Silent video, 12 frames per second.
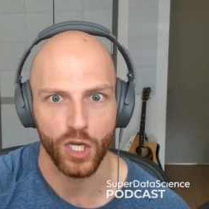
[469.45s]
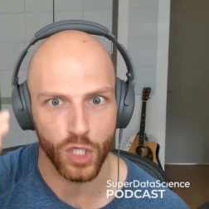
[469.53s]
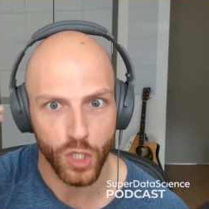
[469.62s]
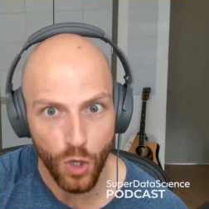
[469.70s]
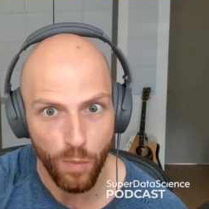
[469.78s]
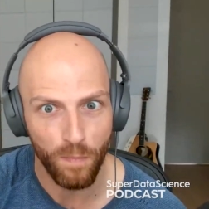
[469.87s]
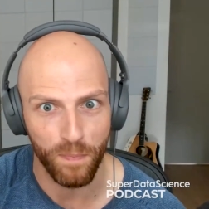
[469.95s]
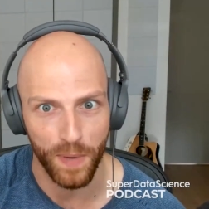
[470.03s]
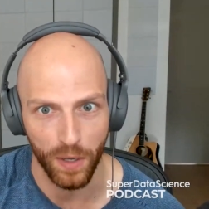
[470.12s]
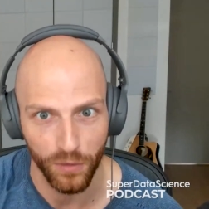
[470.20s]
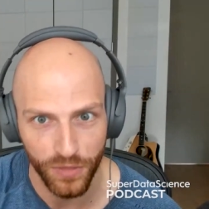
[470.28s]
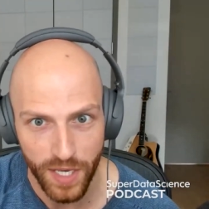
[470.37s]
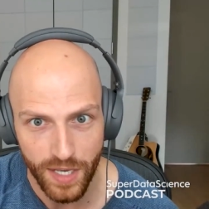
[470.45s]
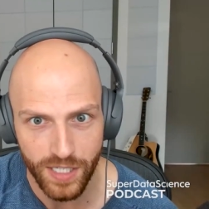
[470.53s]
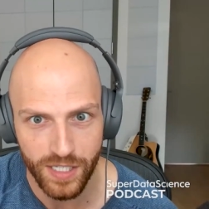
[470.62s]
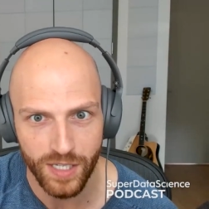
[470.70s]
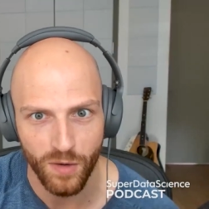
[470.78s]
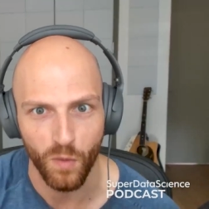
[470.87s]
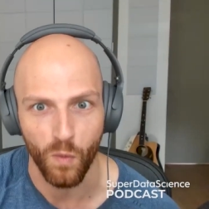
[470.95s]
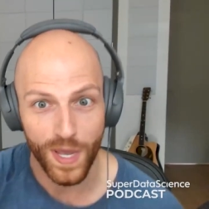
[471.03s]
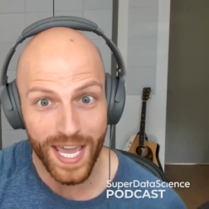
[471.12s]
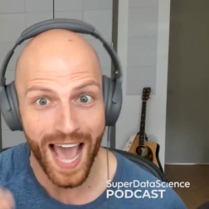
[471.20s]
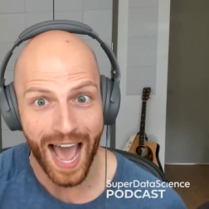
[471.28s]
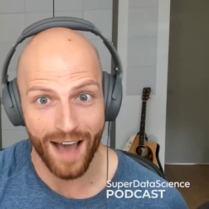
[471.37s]
you built this?
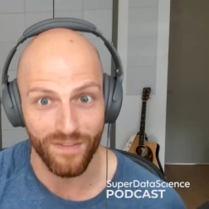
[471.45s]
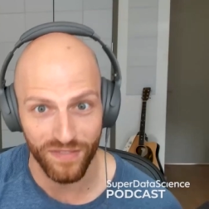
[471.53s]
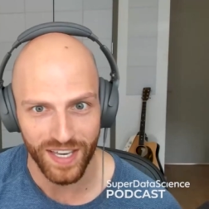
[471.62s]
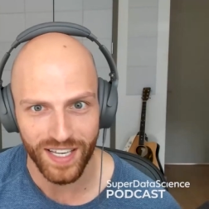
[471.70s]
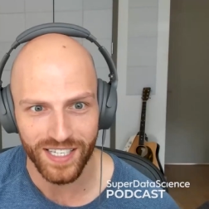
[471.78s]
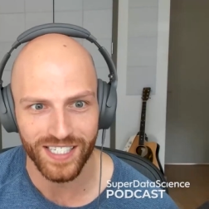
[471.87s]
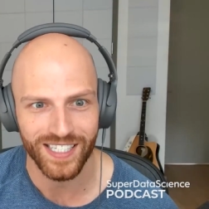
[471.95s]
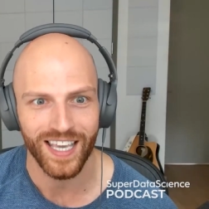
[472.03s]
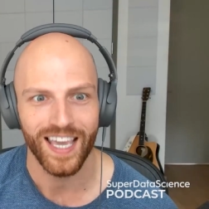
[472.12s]
We have this?